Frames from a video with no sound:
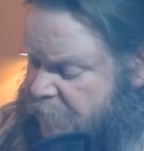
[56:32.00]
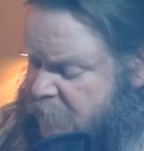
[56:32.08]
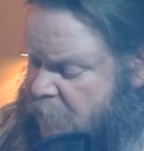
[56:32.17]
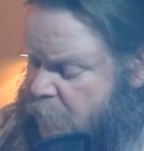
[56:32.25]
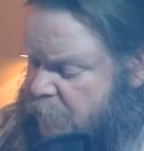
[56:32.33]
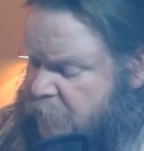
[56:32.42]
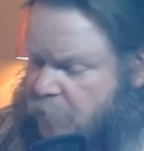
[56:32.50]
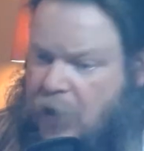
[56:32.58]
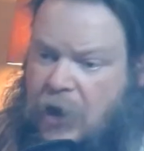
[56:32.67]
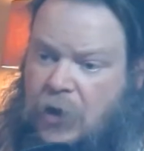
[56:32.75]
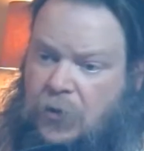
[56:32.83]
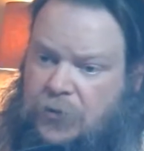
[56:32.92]
come to
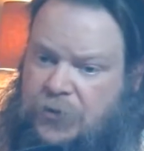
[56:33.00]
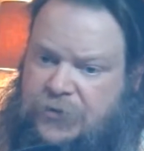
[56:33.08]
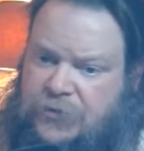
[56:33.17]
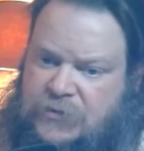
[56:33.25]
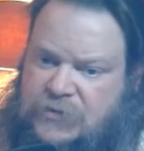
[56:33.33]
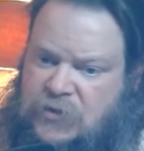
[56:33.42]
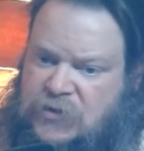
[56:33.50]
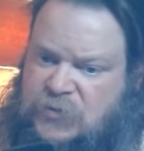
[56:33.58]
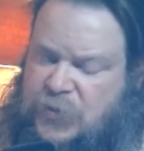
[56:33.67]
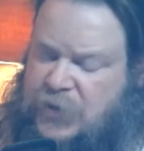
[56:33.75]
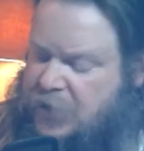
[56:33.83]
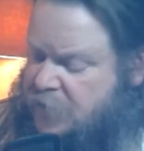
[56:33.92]
ground, so to
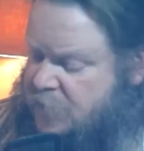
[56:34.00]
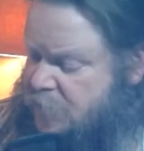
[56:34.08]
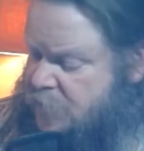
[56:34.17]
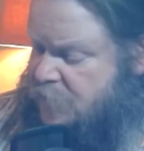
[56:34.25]
speak.